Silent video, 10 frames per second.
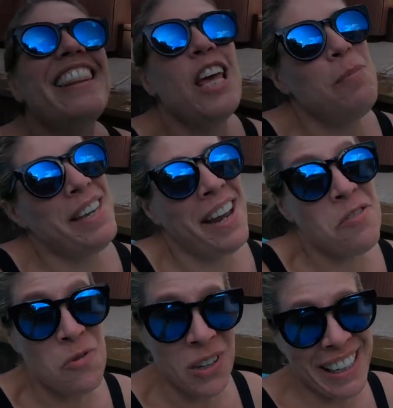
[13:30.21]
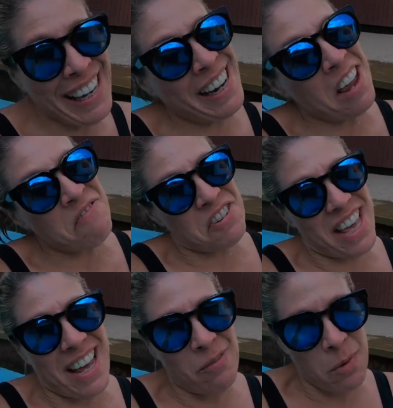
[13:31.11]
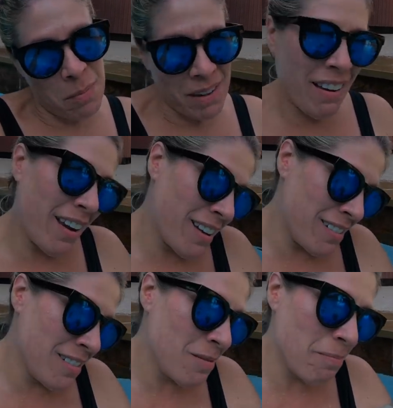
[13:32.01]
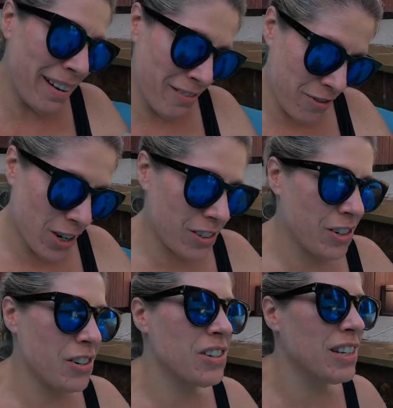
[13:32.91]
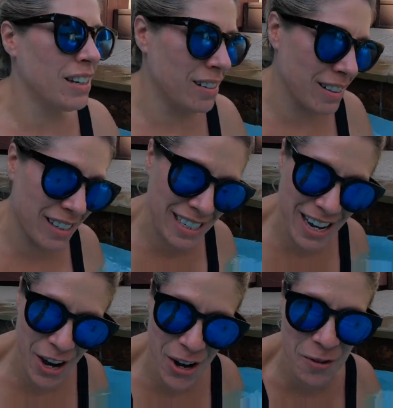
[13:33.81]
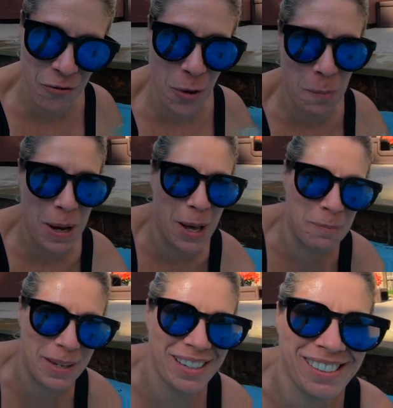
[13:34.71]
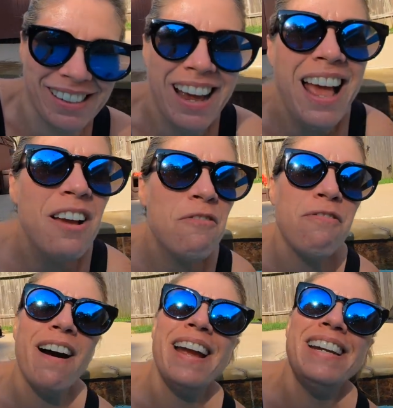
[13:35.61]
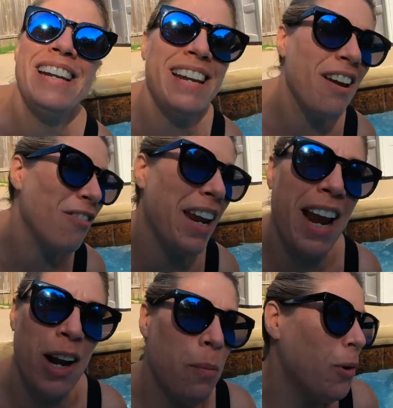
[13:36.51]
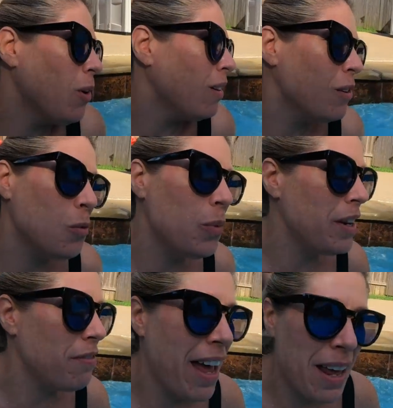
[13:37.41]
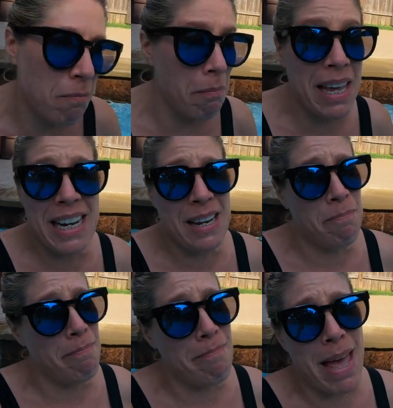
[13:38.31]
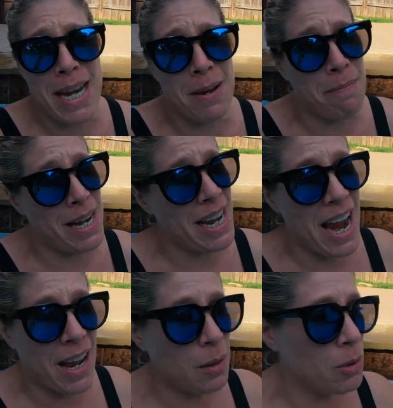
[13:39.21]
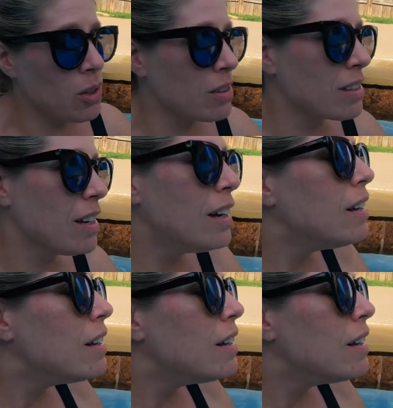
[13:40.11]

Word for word: they began rolling in after that and began being fosters and caring for puppies, finding every animal. We've had many, many, many animals.